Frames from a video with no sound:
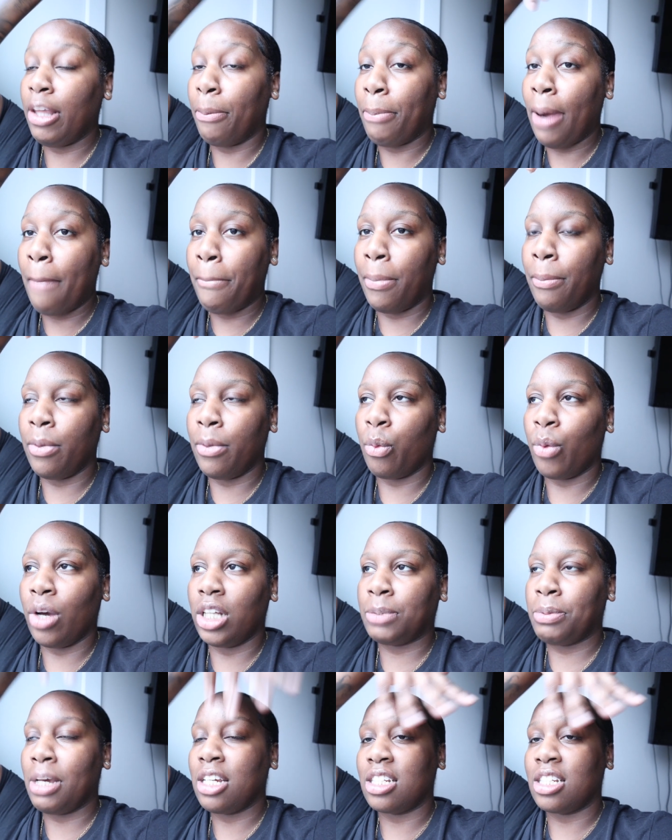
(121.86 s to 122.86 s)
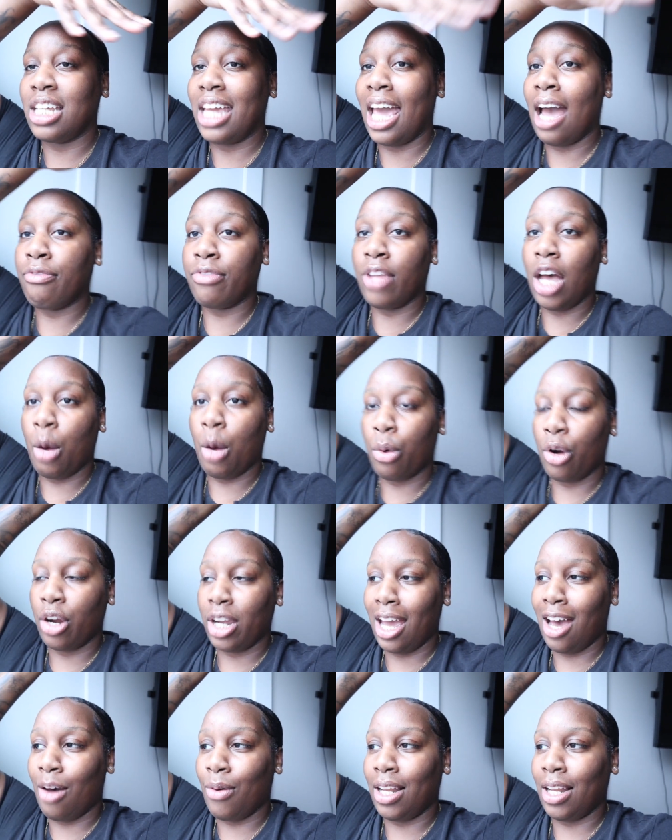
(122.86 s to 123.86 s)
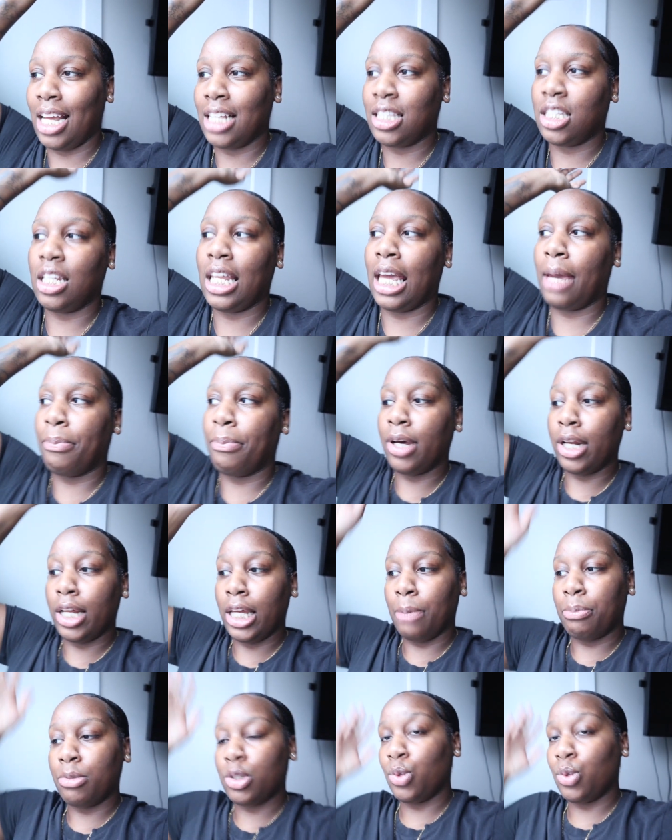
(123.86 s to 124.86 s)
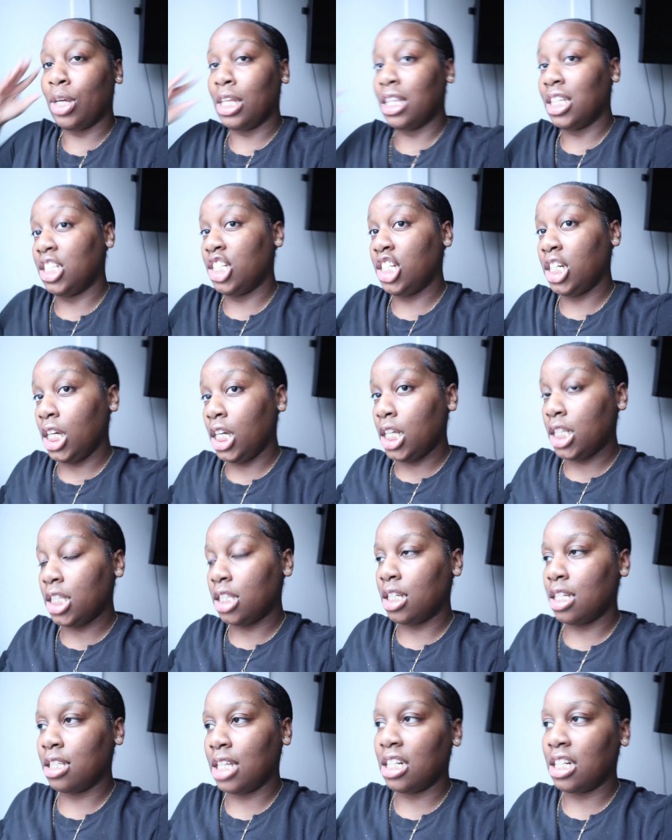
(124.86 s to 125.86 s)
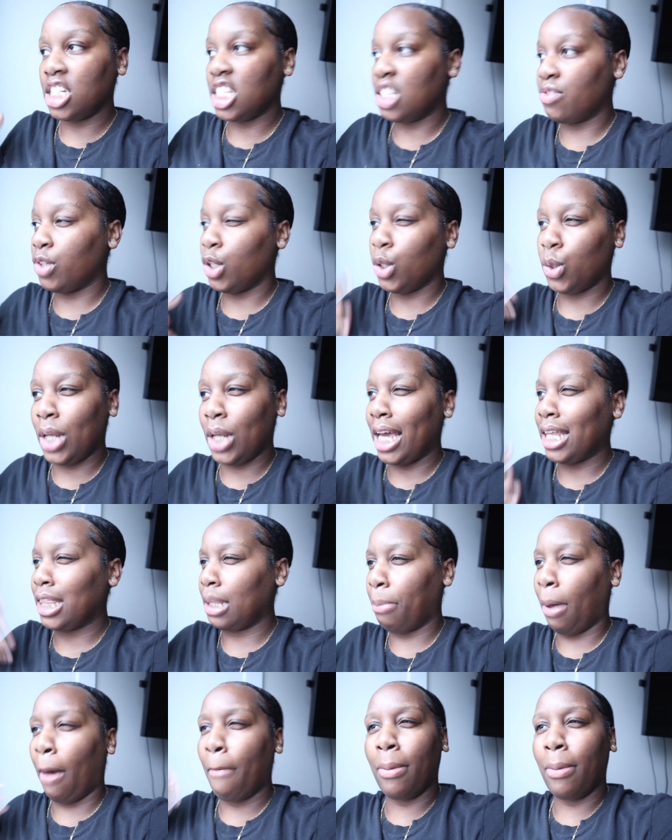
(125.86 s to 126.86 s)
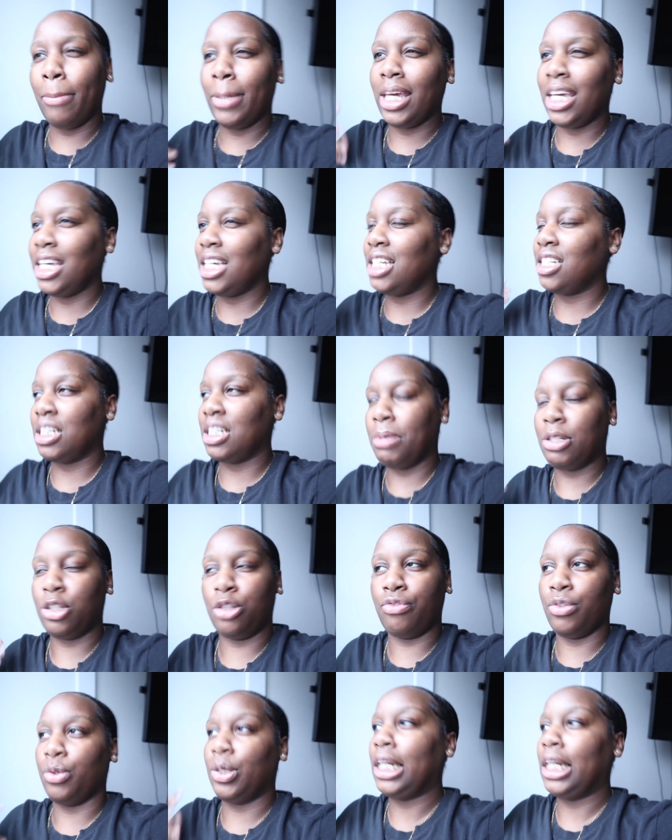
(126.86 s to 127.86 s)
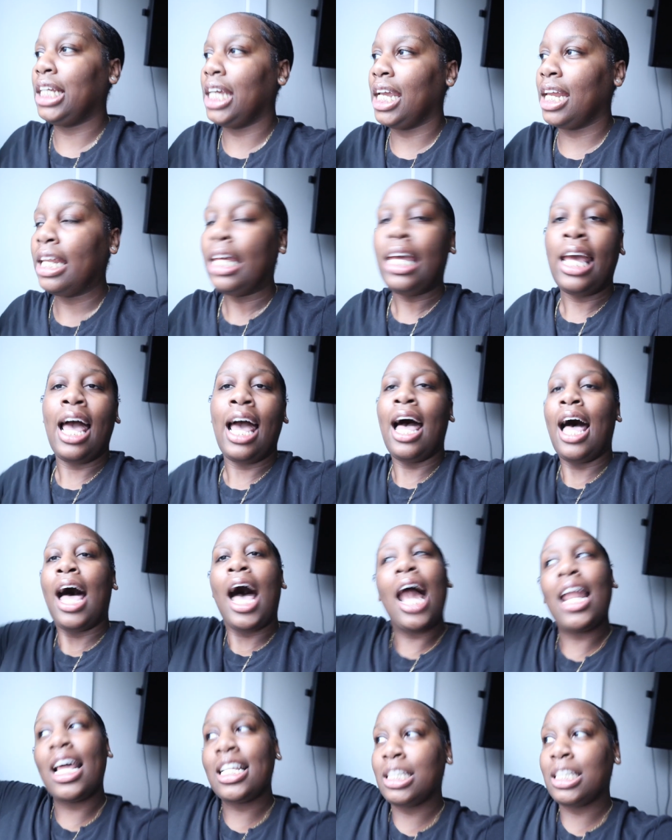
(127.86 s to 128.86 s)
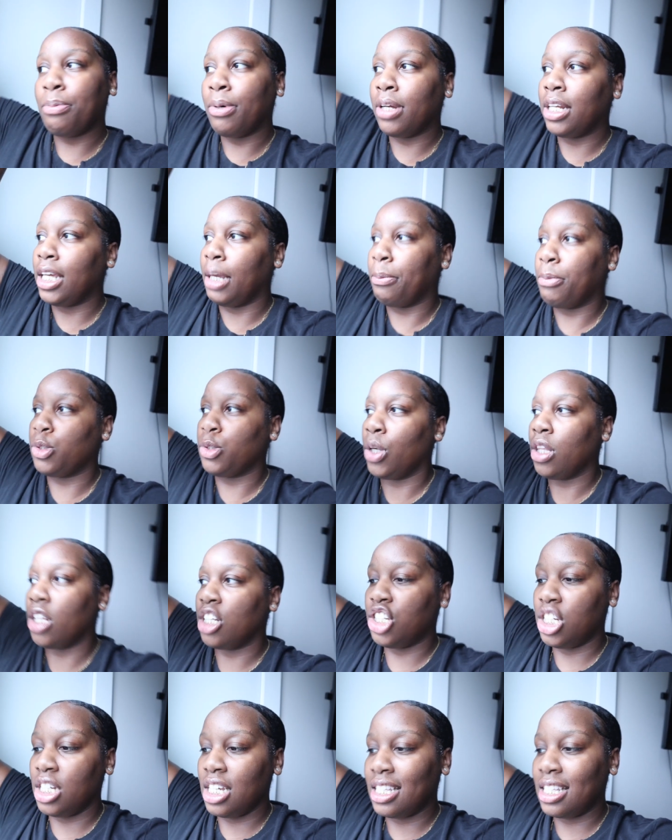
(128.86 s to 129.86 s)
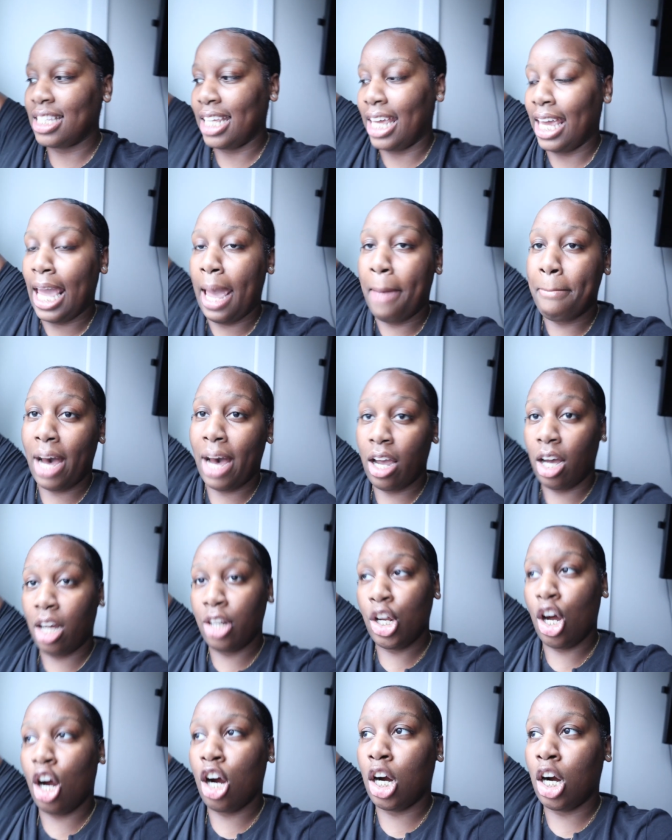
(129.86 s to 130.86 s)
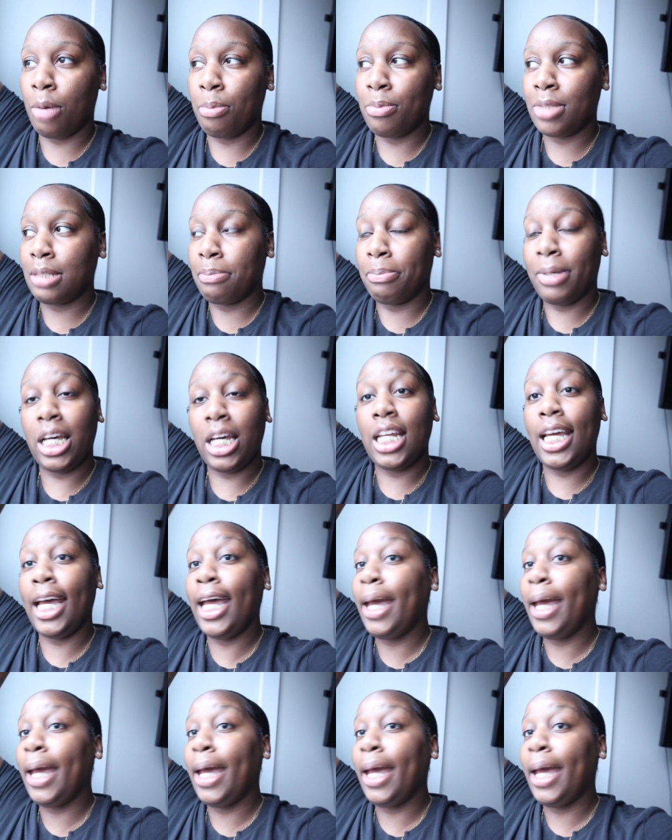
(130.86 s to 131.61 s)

the peppermint one, especially after I work out. I like to like put it in between the cheeks because I just feel like the peppermint, it just makes you feel clean. I like to put it in between the cheeks and my underarms, but